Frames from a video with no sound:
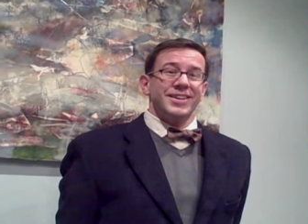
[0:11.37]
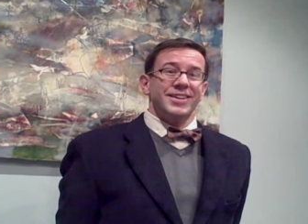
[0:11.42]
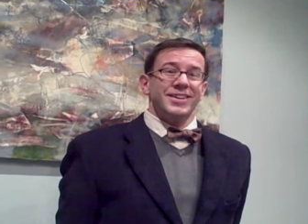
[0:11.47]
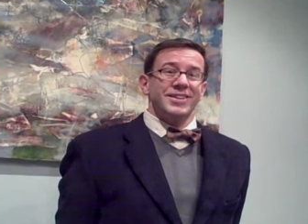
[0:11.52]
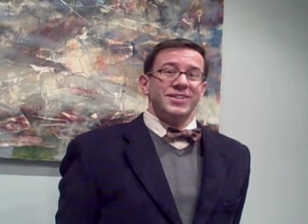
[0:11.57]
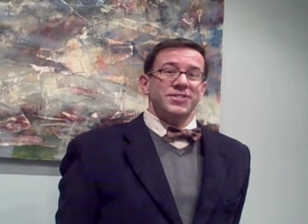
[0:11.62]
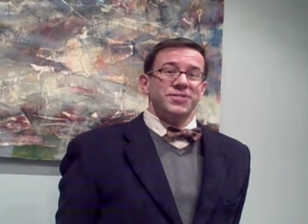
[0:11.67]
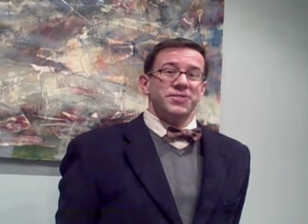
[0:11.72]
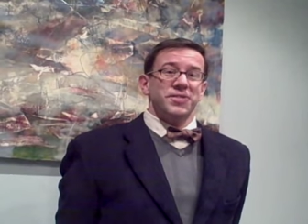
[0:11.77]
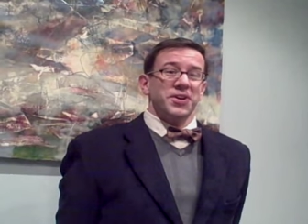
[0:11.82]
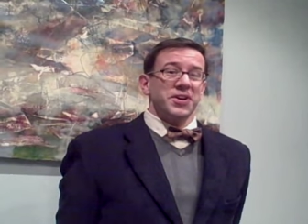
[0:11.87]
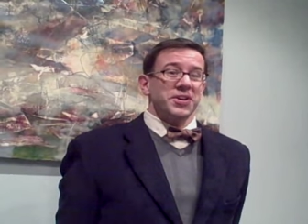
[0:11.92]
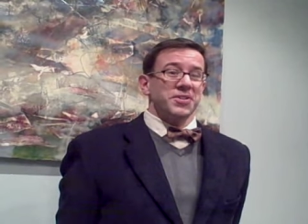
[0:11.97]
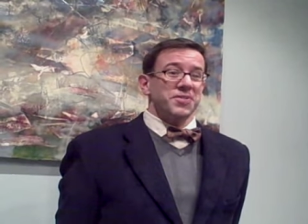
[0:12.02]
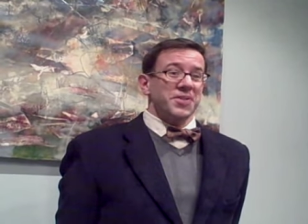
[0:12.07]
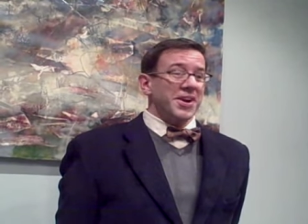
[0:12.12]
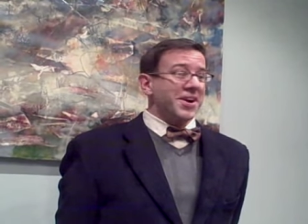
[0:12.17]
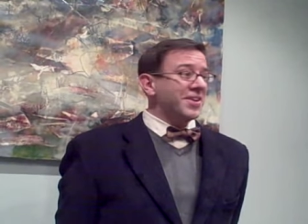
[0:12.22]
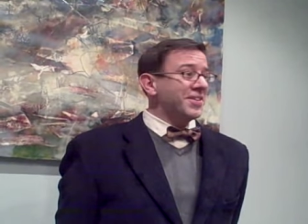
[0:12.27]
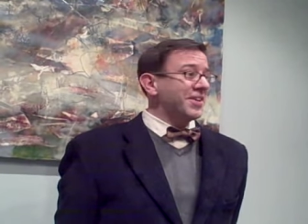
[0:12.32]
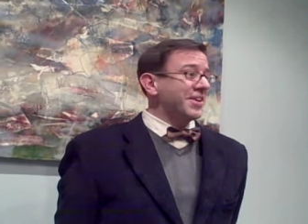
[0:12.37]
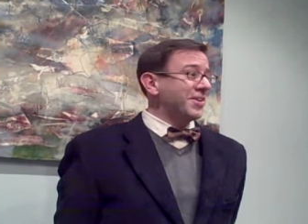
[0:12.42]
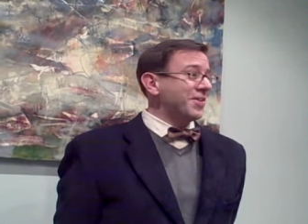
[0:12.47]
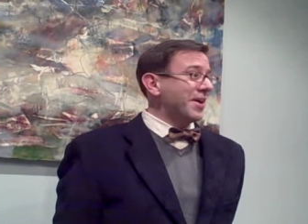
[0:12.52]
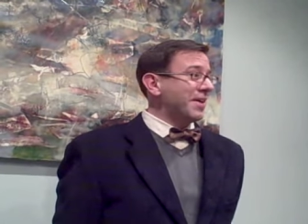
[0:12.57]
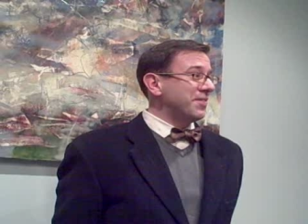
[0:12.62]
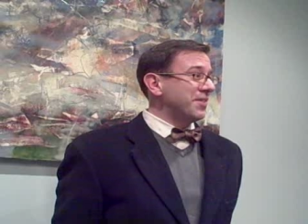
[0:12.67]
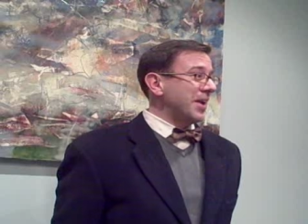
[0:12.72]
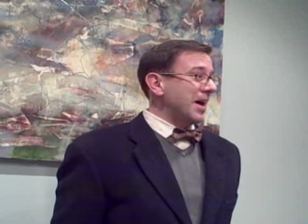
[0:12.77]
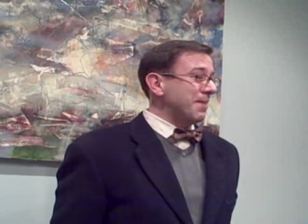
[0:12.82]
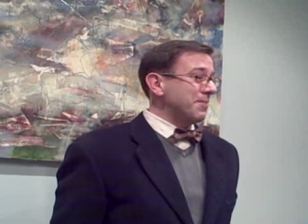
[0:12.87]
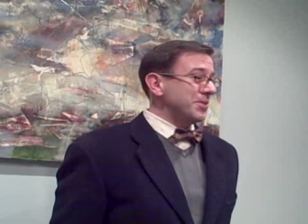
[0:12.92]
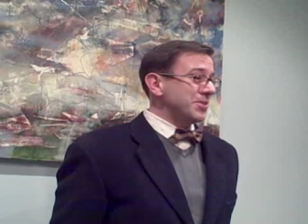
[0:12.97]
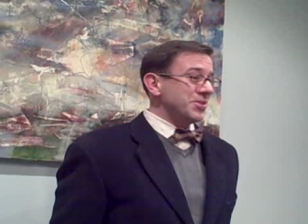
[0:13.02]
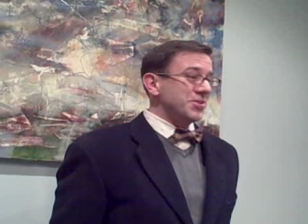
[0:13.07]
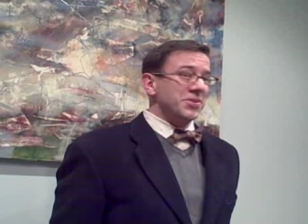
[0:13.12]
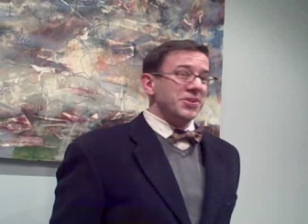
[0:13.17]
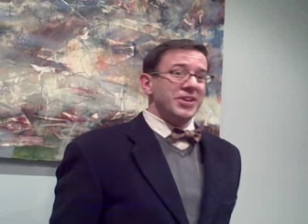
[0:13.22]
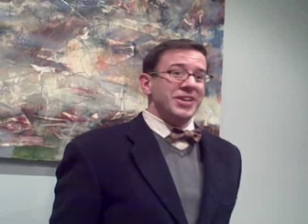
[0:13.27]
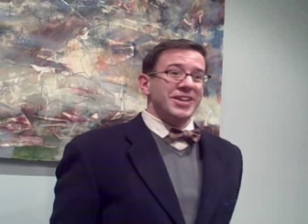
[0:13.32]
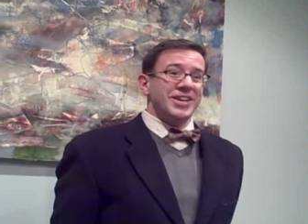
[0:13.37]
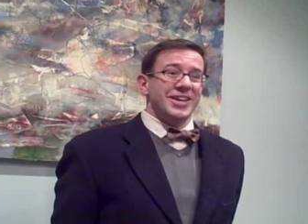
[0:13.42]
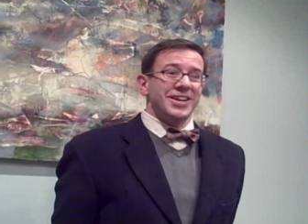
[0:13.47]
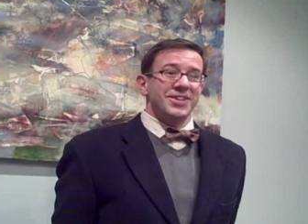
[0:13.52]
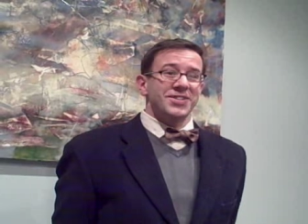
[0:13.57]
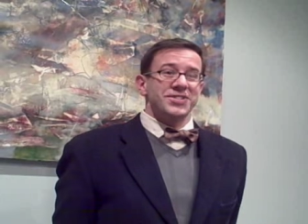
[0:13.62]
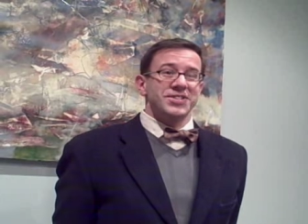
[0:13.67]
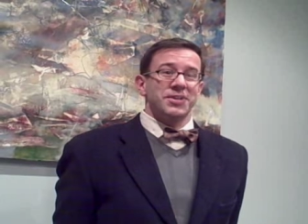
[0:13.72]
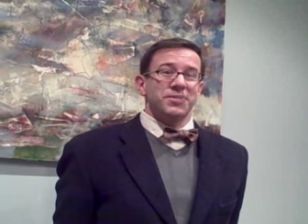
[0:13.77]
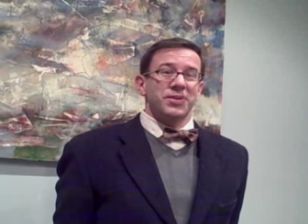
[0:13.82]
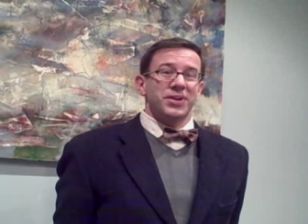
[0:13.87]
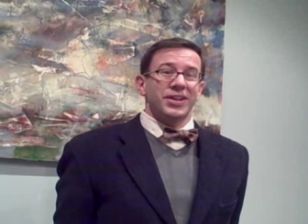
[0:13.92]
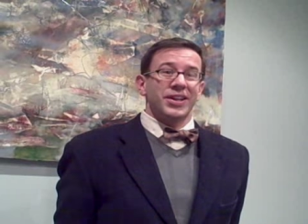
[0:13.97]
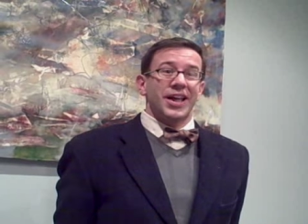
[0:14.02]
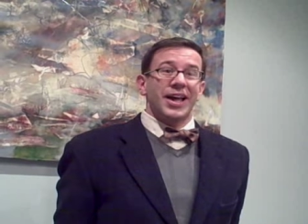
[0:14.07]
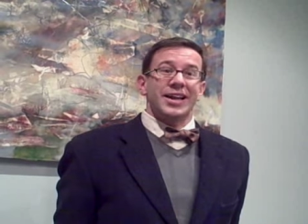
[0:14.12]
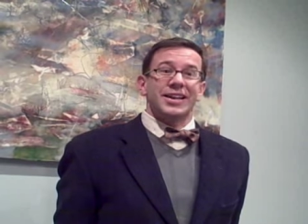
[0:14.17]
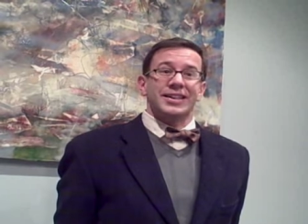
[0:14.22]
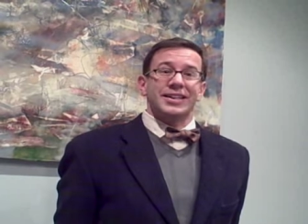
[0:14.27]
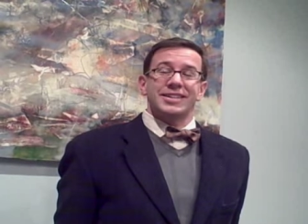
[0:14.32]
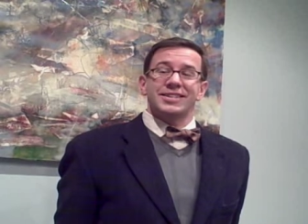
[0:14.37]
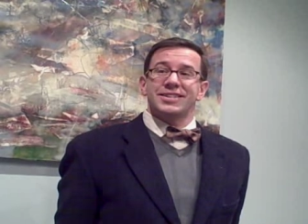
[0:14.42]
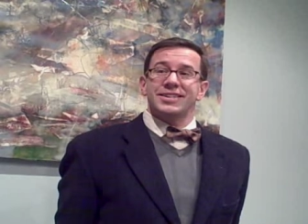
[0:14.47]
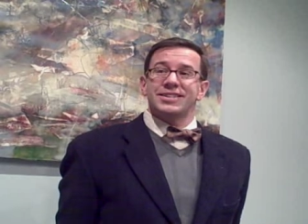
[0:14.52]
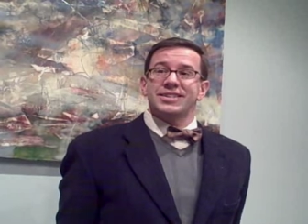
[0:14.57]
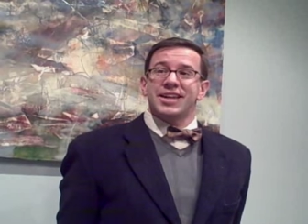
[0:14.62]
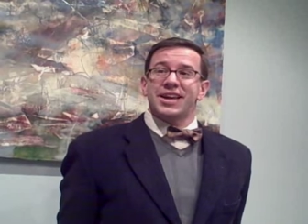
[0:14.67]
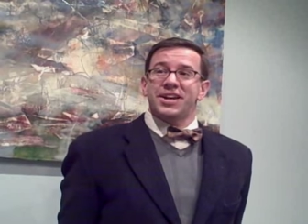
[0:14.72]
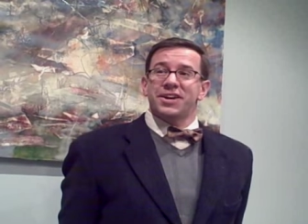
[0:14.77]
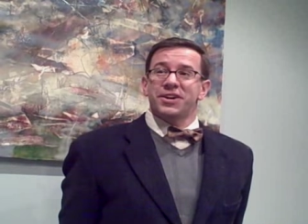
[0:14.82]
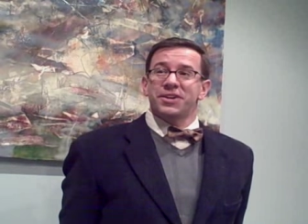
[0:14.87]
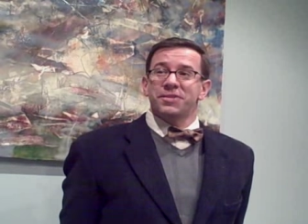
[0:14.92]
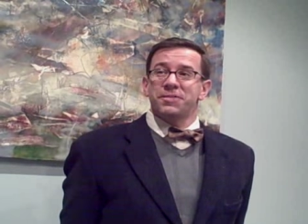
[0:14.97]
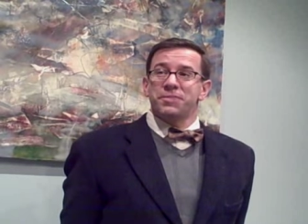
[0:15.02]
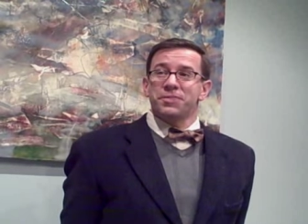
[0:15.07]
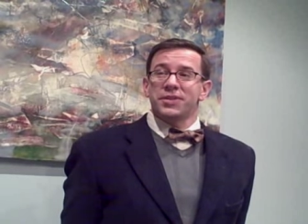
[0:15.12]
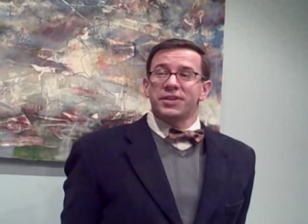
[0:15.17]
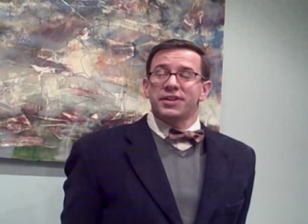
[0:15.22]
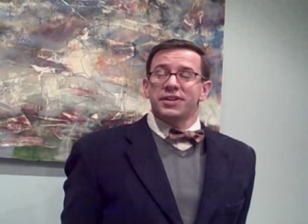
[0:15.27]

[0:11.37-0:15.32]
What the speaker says: It is very rare that you have an opportunity to hear someone like Lisa Tenner.